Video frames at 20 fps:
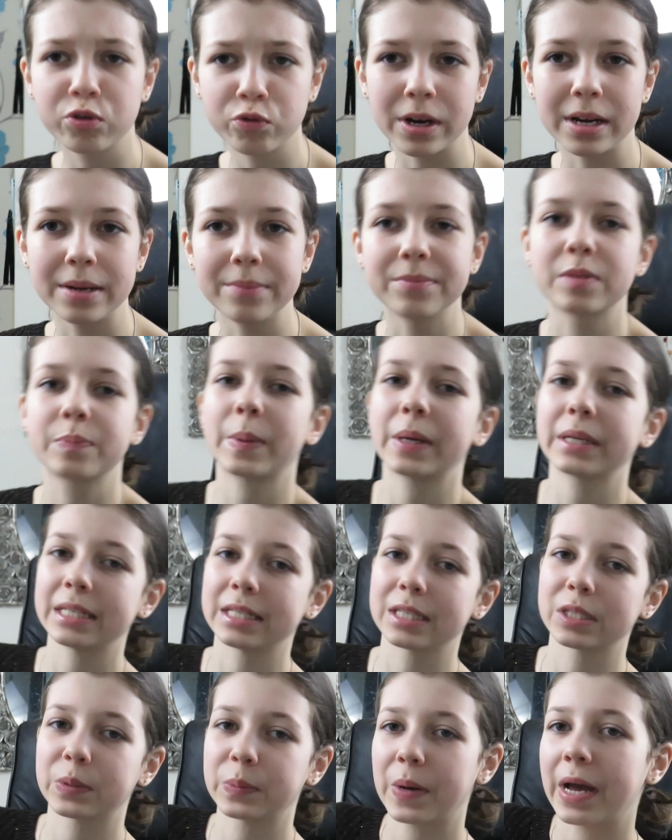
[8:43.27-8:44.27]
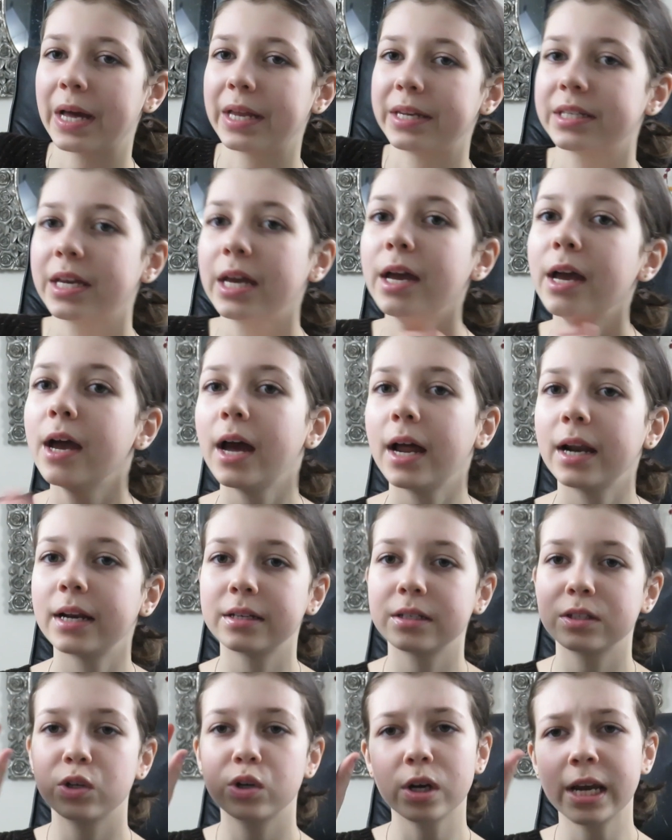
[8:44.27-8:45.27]
Dreams by Tisserand,
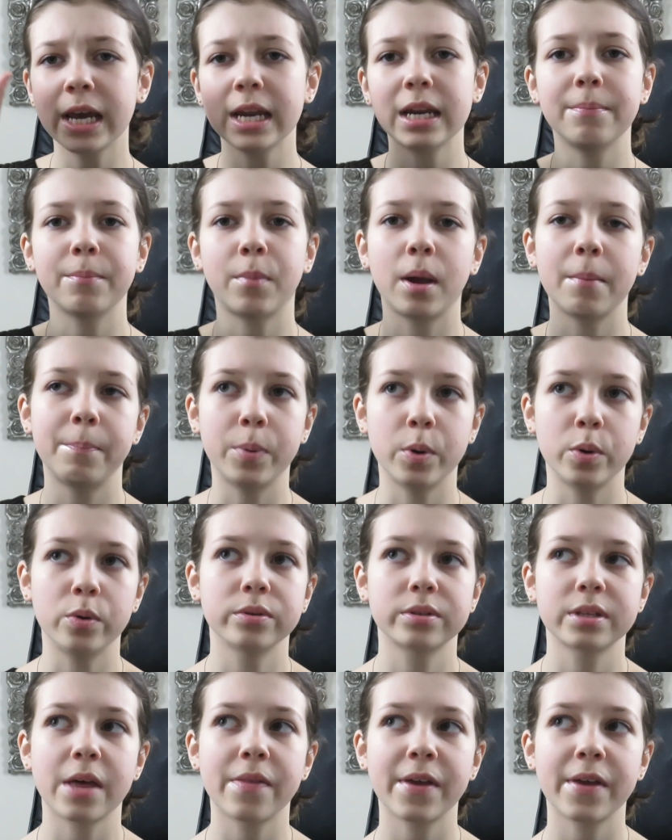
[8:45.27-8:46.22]
and you can get it in Boots,